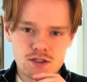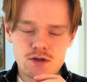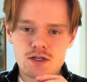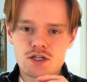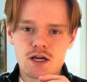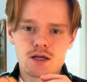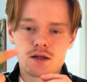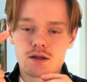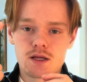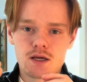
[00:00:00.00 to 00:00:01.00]
You can check
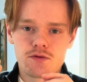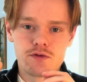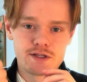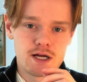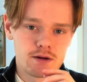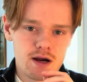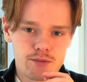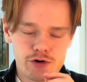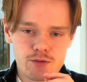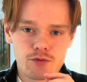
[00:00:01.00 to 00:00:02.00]
the free Telegram
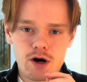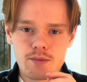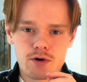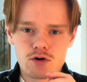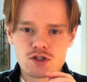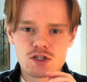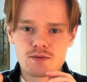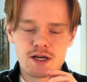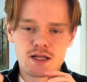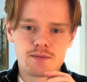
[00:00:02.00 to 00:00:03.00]
group where I post some
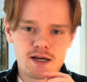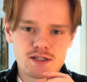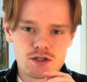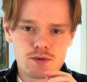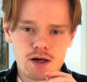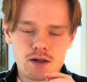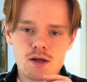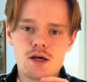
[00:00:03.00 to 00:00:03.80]
daily bets as well.